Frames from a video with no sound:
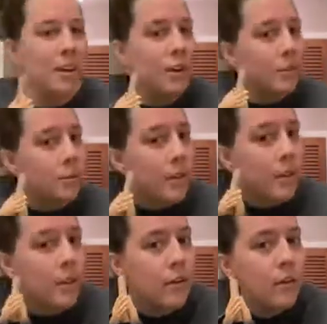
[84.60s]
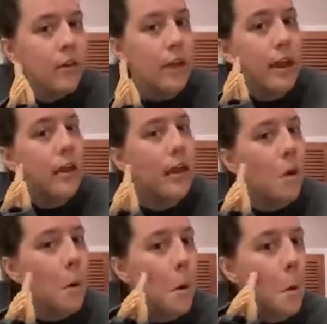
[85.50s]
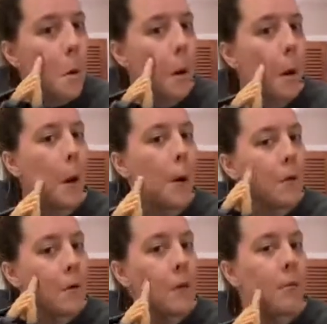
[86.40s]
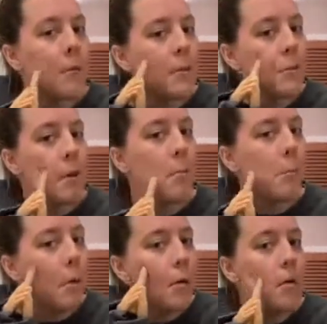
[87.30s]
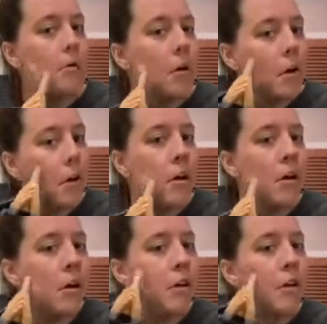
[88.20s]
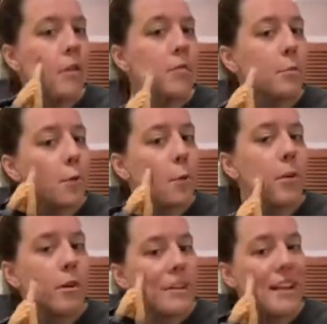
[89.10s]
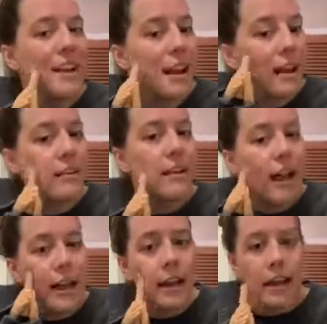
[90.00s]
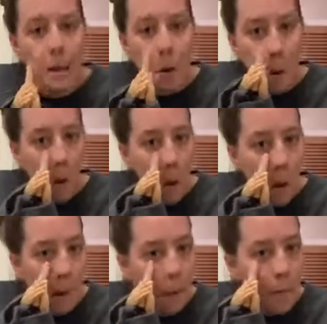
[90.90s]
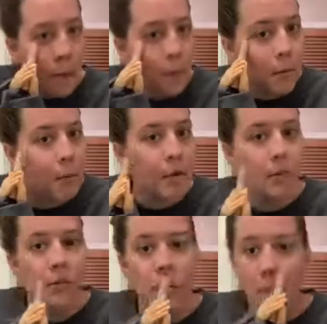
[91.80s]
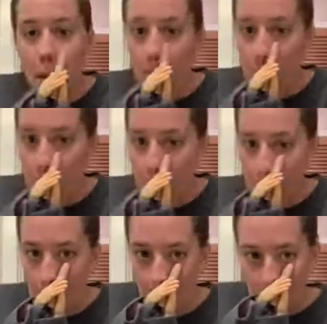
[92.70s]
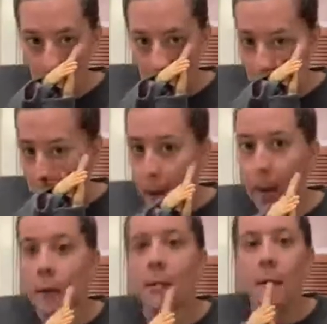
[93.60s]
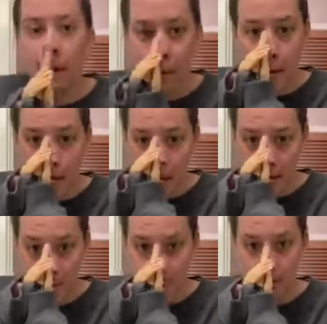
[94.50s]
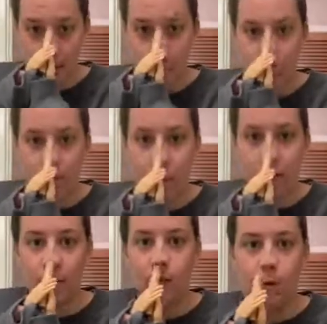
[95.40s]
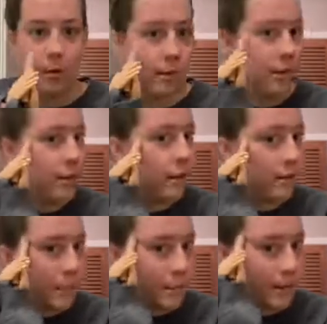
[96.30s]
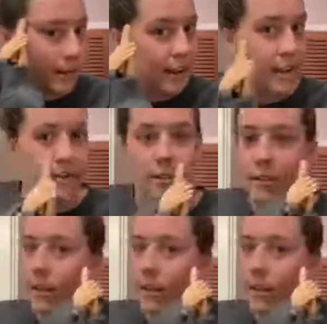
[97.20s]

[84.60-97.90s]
So with our stick, we're going to cover up these pimples from quarantine anxiety. Maybe put some down there a little bit. Maybe even contour. That'd be nice.